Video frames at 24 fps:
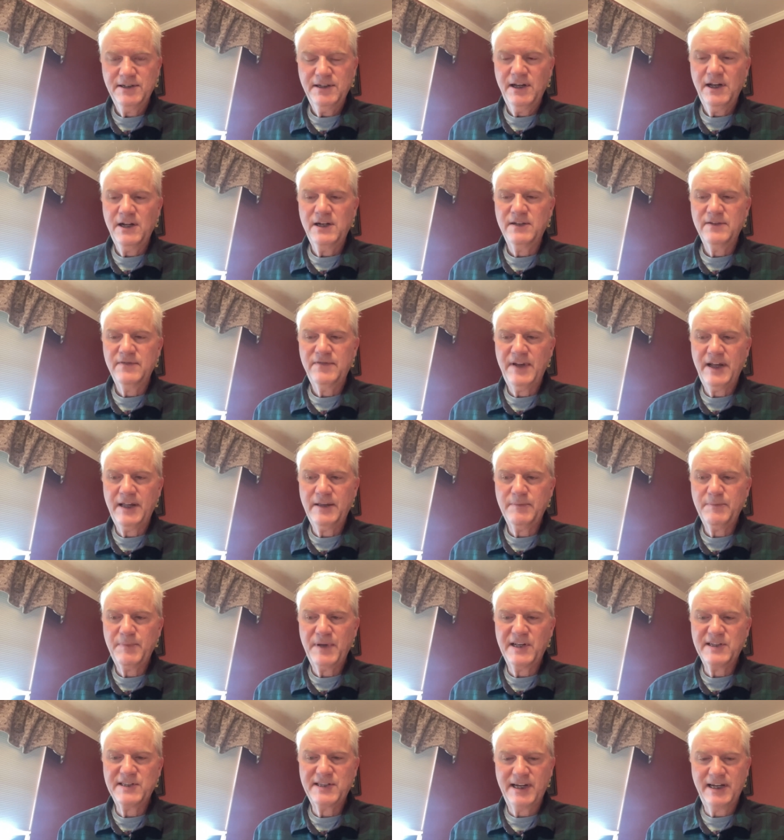And
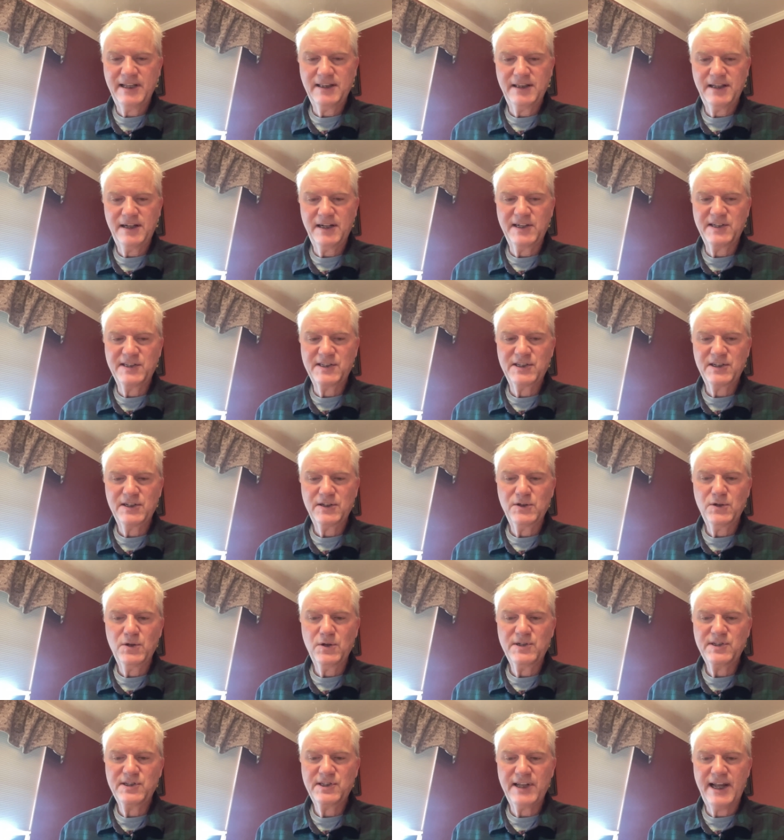event-based analytics
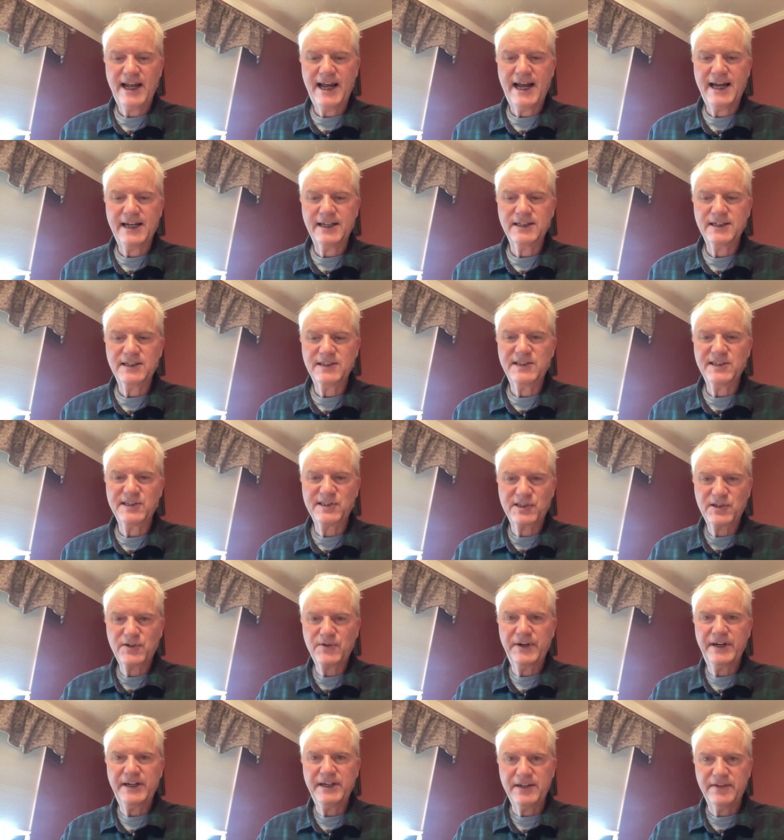looks at
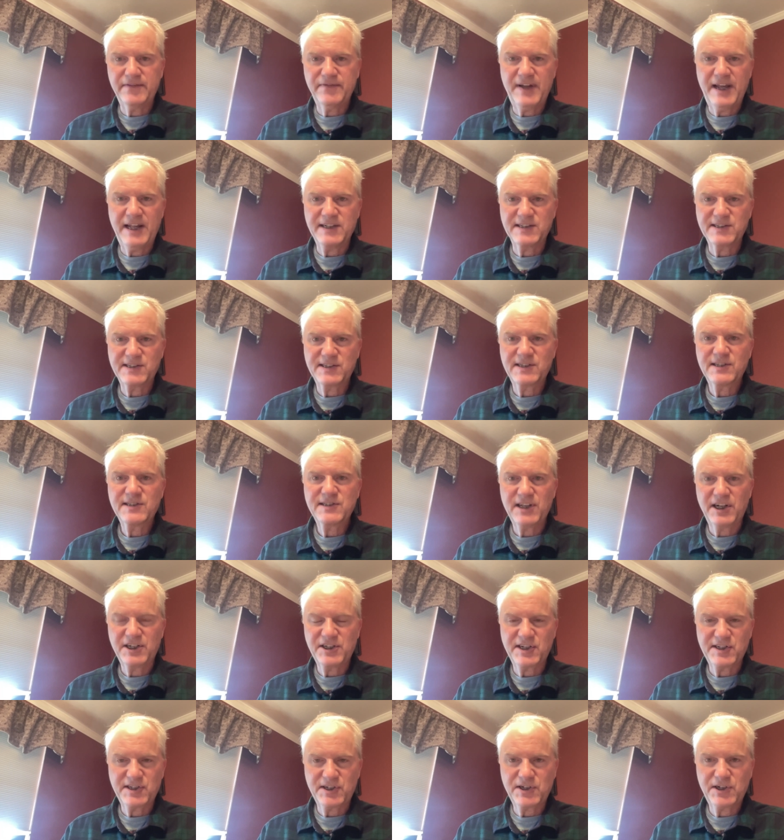discrete events,
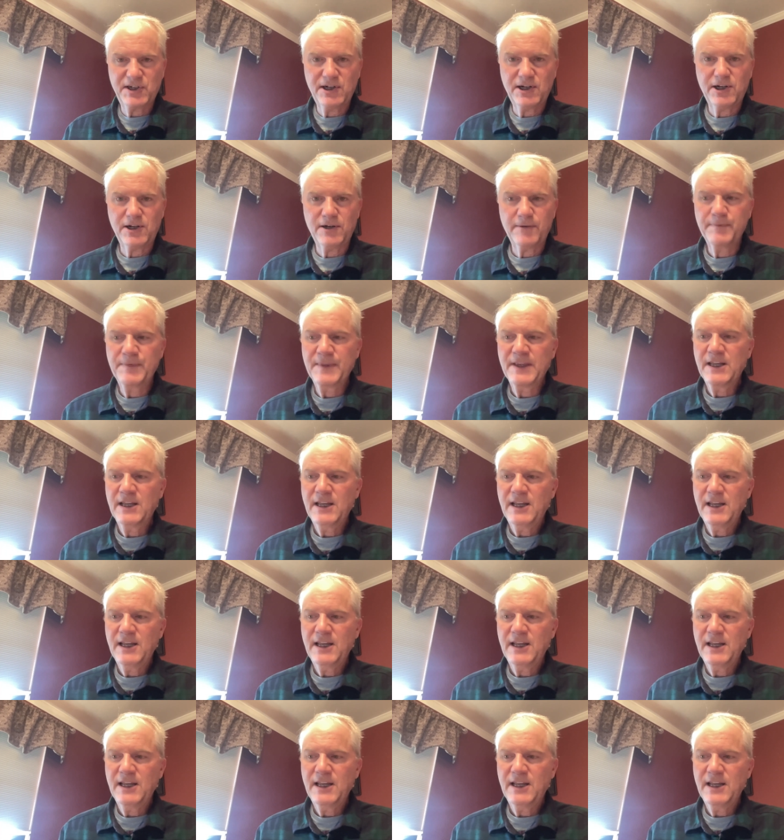such as a call,